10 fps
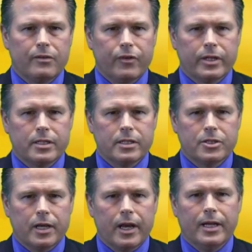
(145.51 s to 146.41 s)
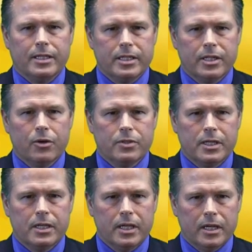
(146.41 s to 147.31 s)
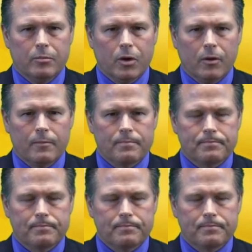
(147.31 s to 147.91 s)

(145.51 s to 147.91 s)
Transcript: Advantage and DoD EMO.